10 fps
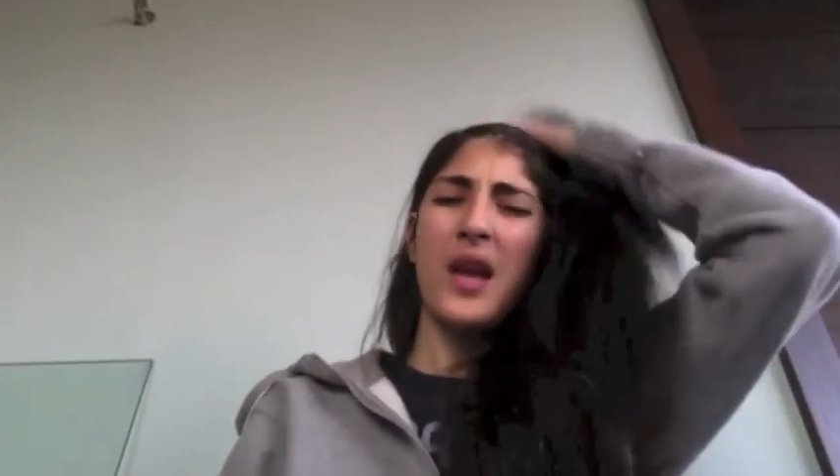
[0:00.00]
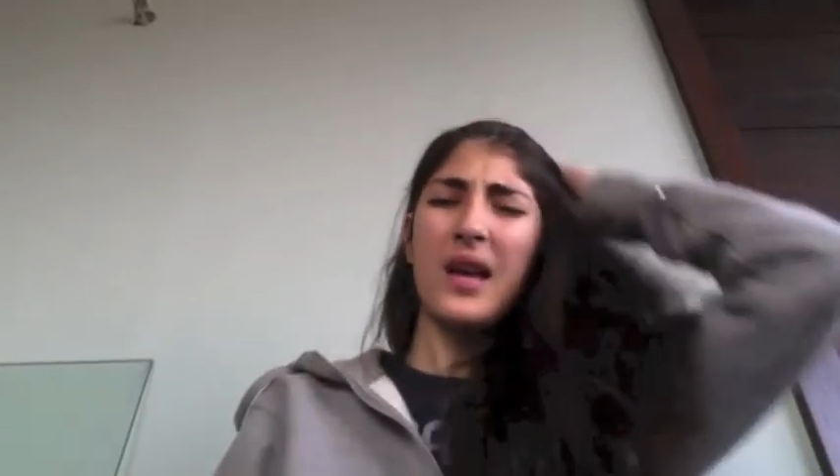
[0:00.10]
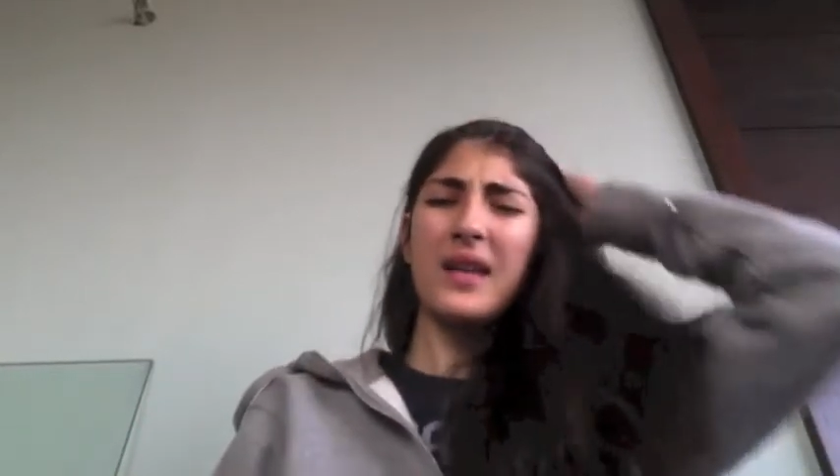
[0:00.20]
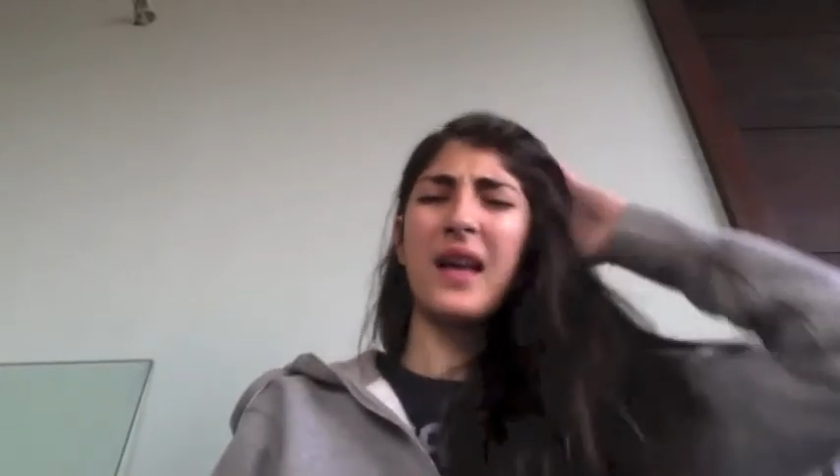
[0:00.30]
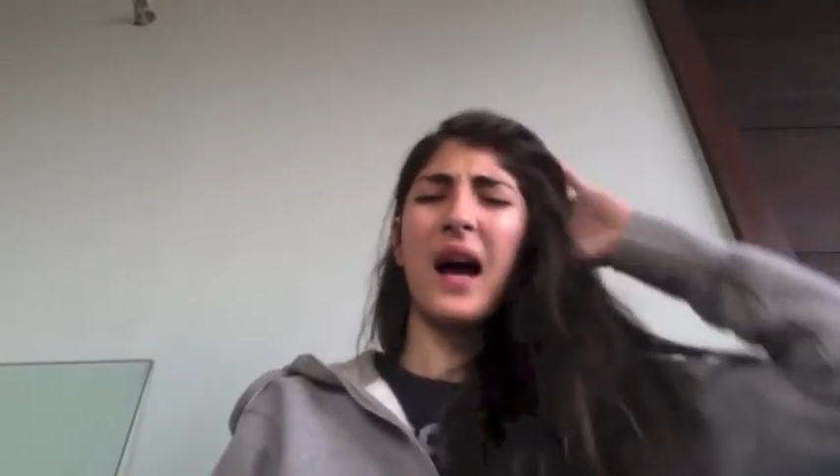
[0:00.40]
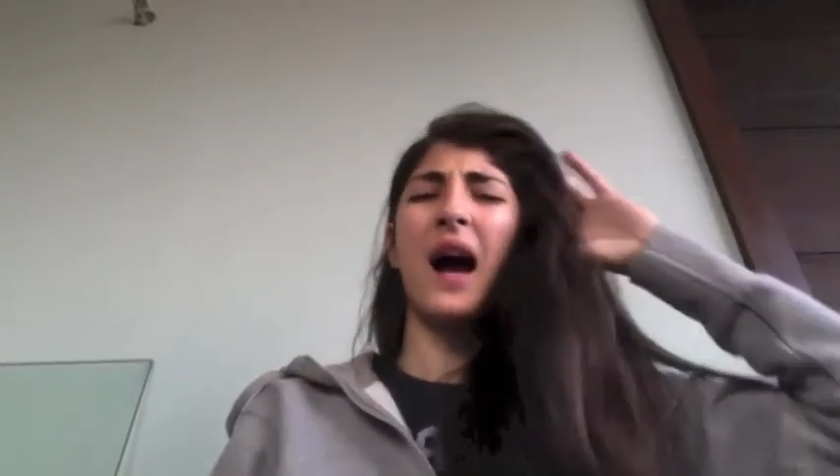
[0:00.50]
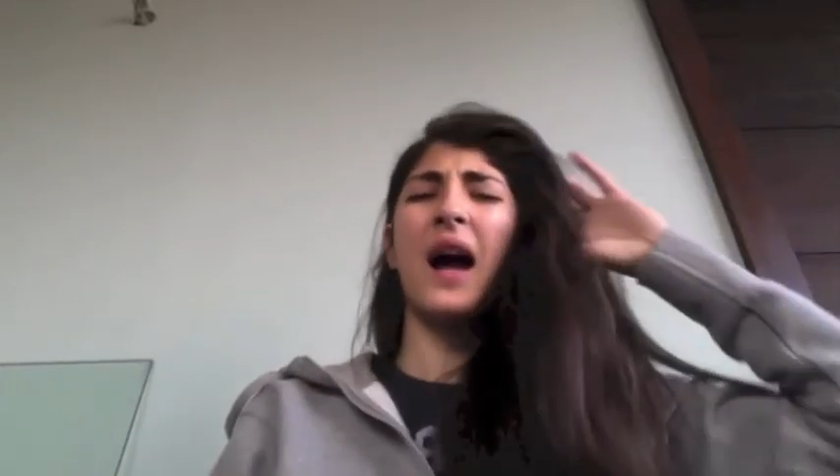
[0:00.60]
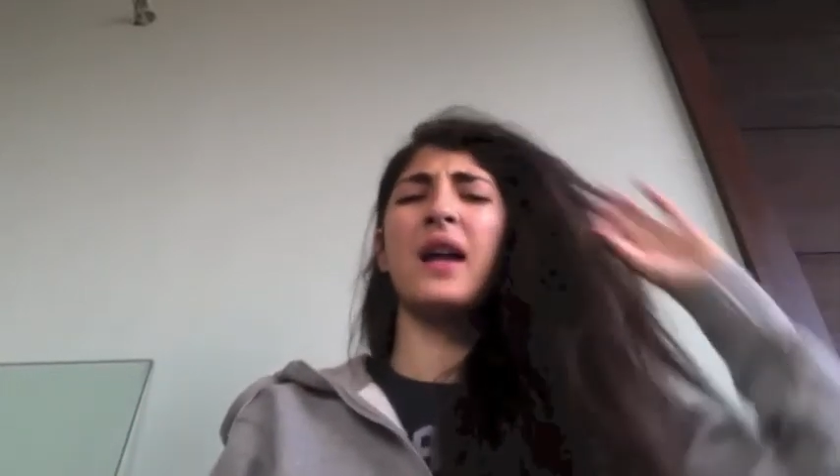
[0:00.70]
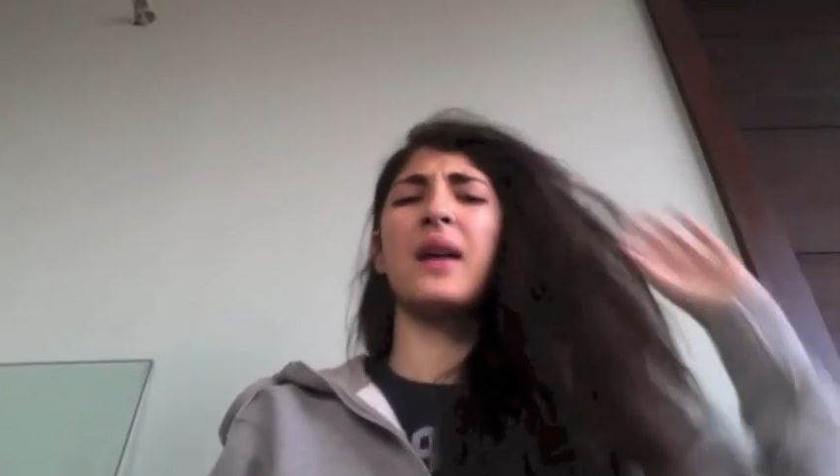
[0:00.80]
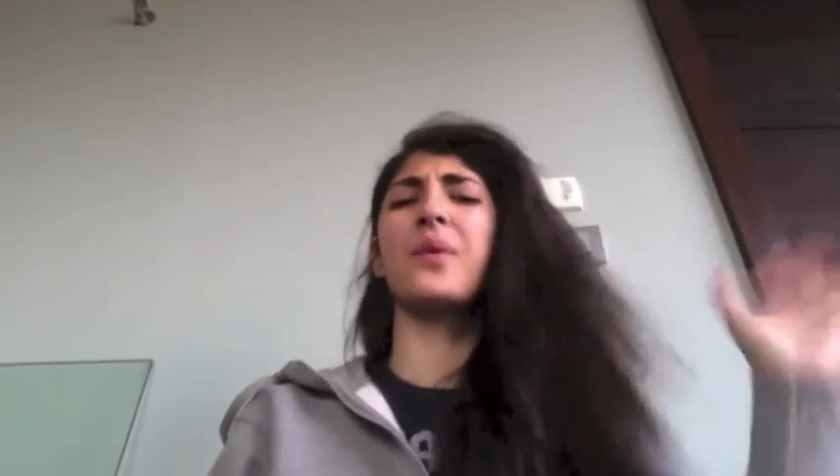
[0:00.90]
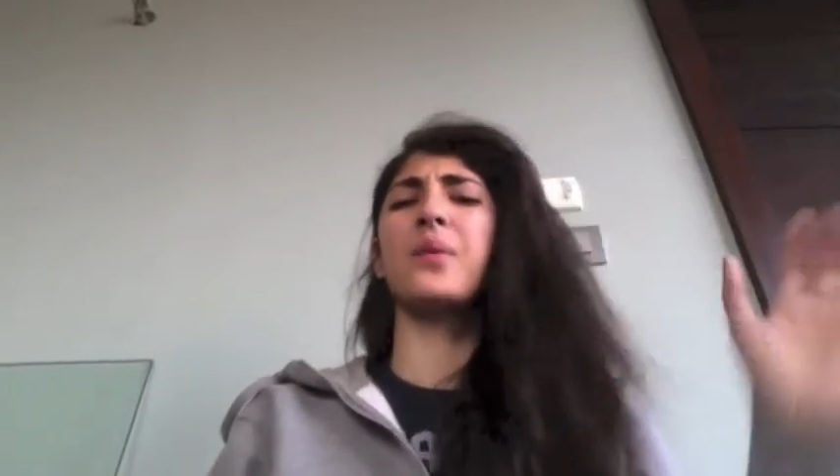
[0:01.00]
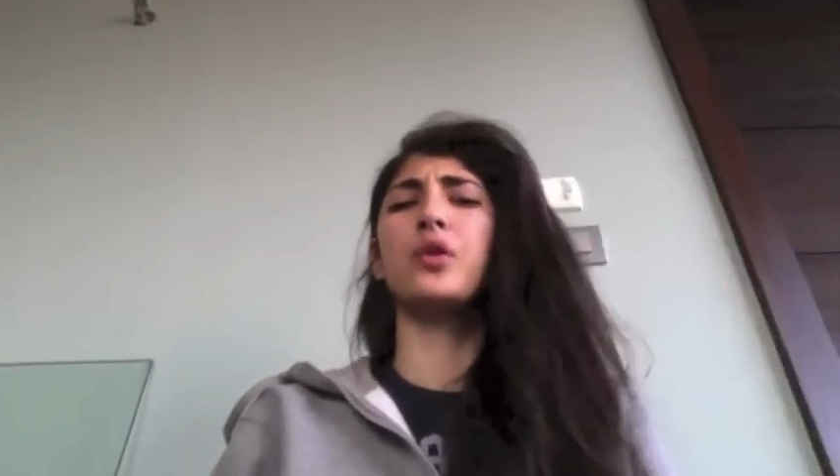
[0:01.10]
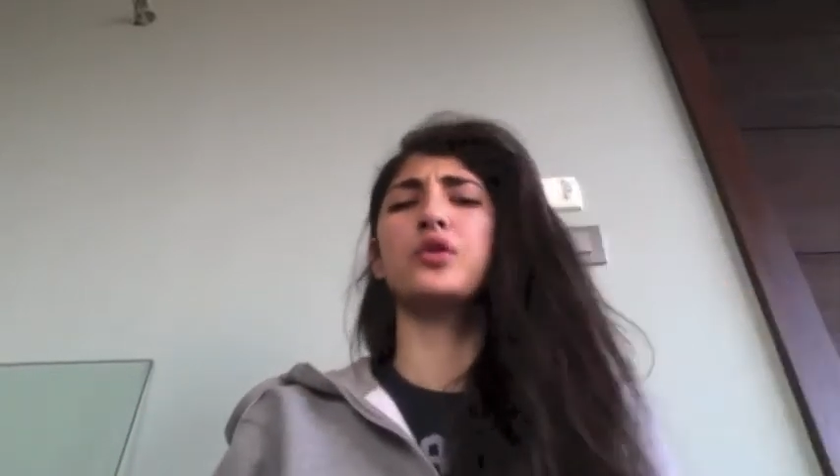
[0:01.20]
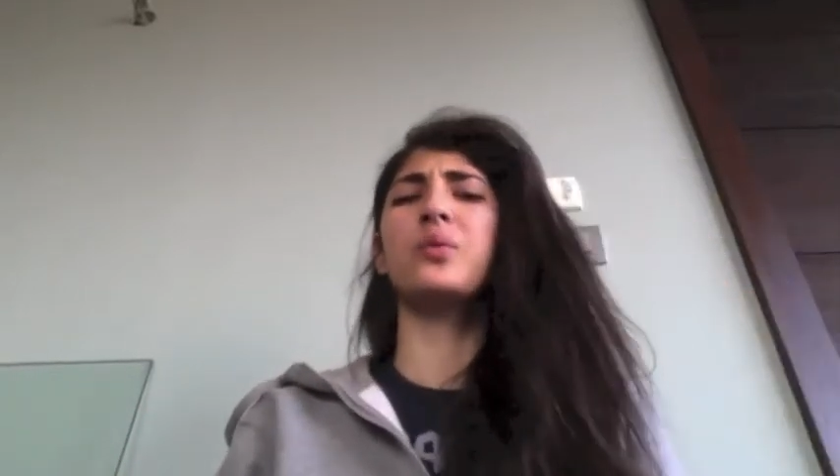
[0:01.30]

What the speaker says: As I am the most